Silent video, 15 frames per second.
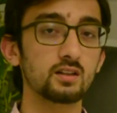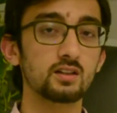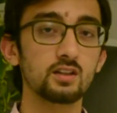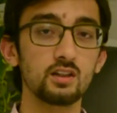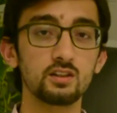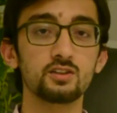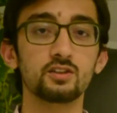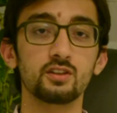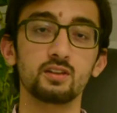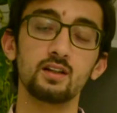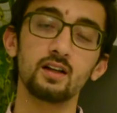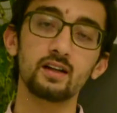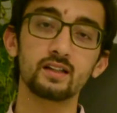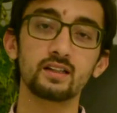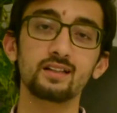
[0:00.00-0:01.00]
culture,
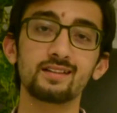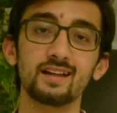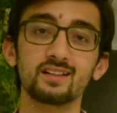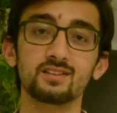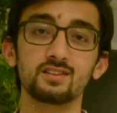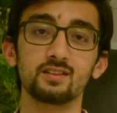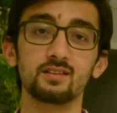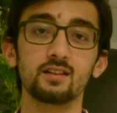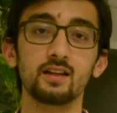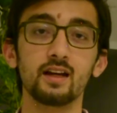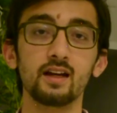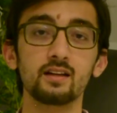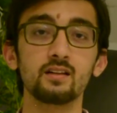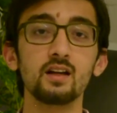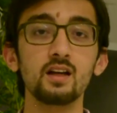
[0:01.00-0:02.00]
architecture
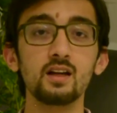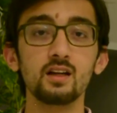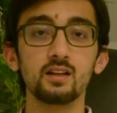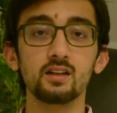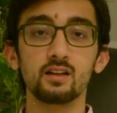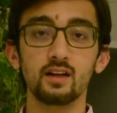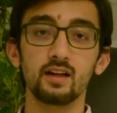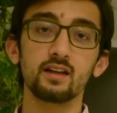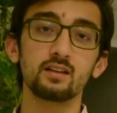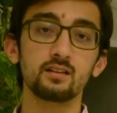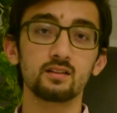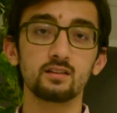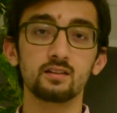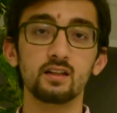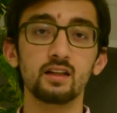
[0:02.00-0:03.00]
and,
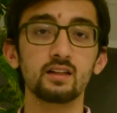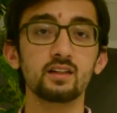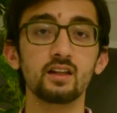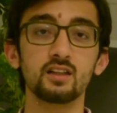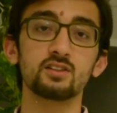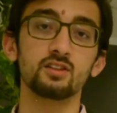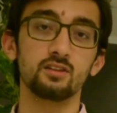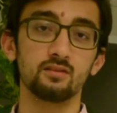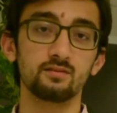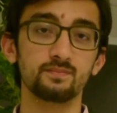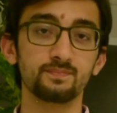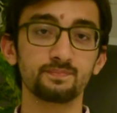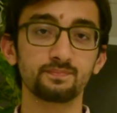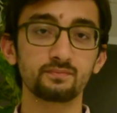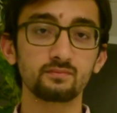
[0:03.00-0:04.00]
and, and nature.
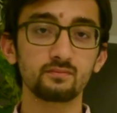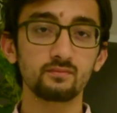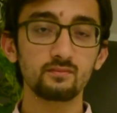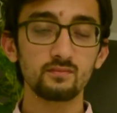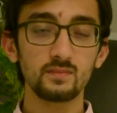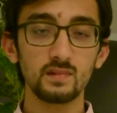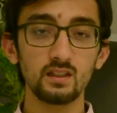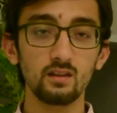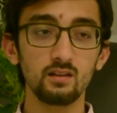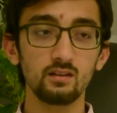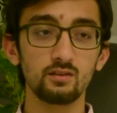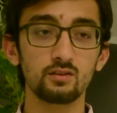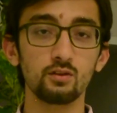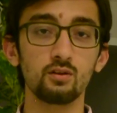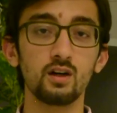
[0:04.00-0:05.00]

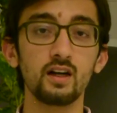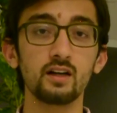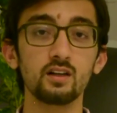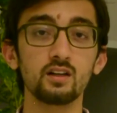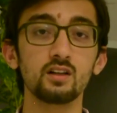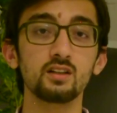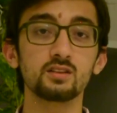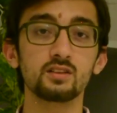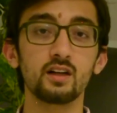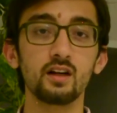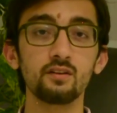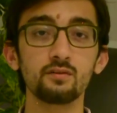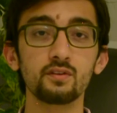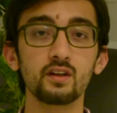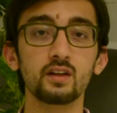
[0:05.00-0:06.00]
So I urge
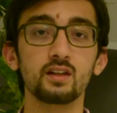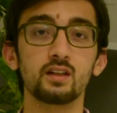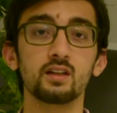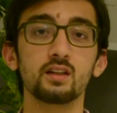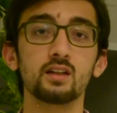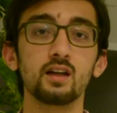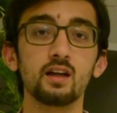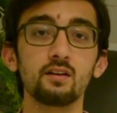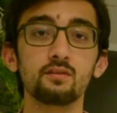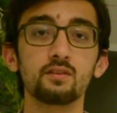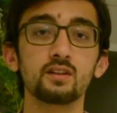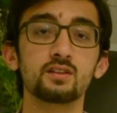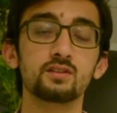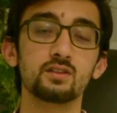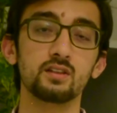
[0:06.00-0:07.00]
every
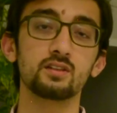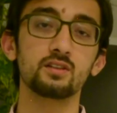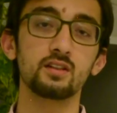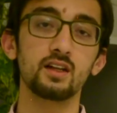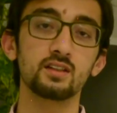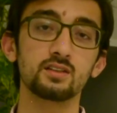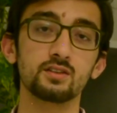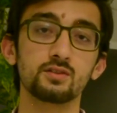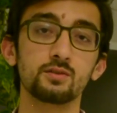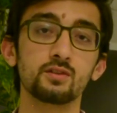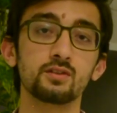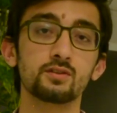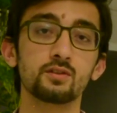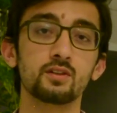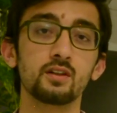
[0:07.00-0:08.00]
every international
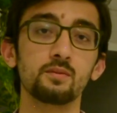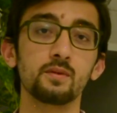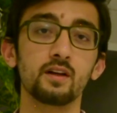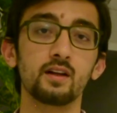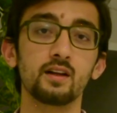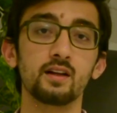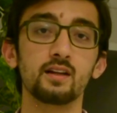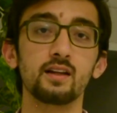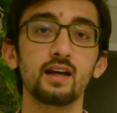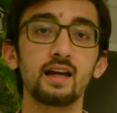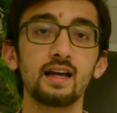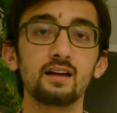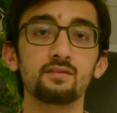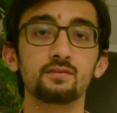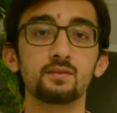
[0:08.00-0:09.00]
students to come here and
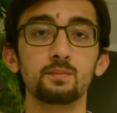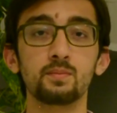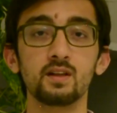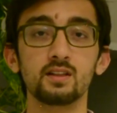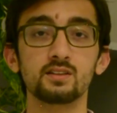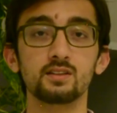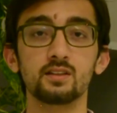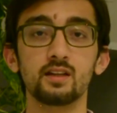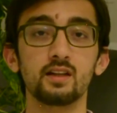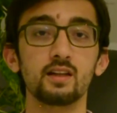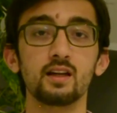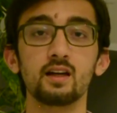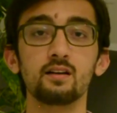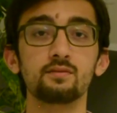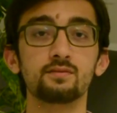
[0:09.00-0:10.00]
have the pleasure and
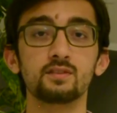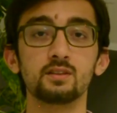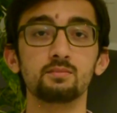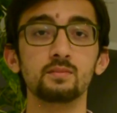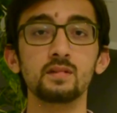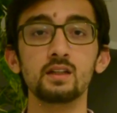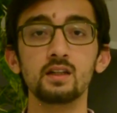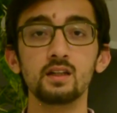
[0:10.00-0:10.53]
have the